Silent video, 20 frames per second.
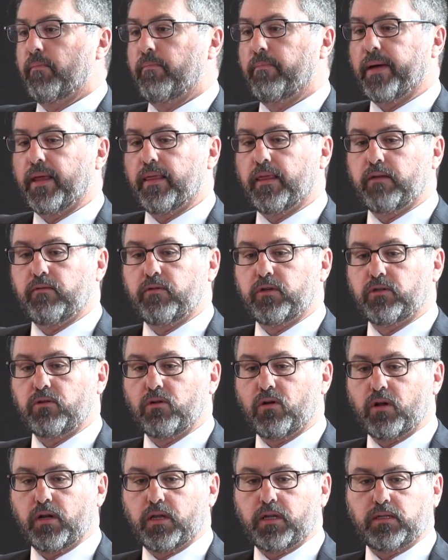but there is
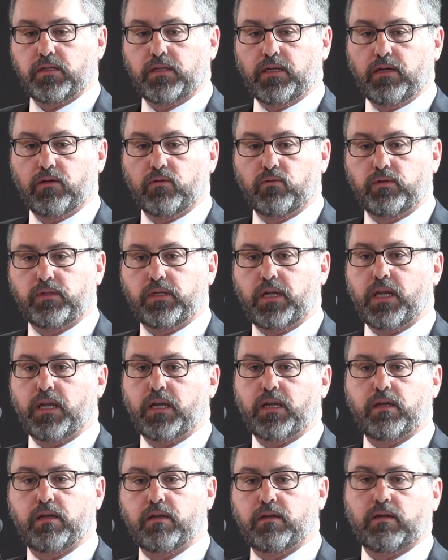not a single
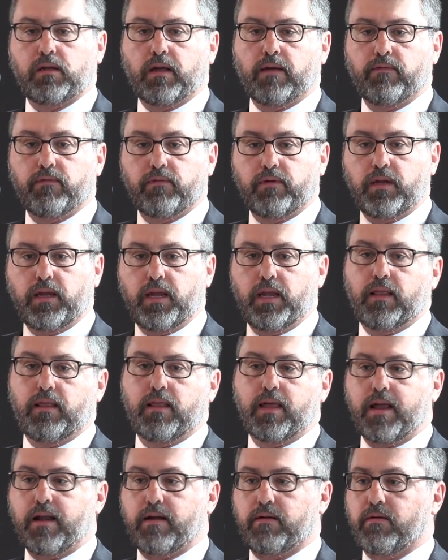tin discovery in
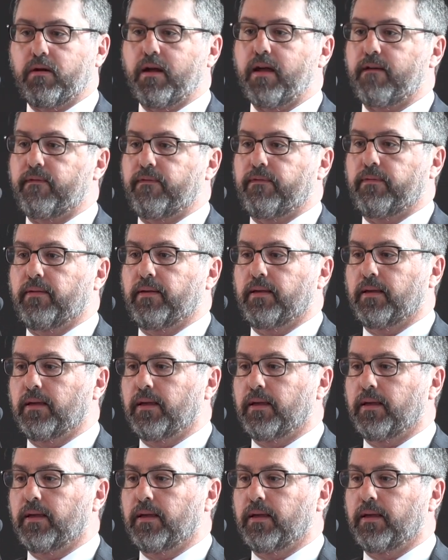that graph.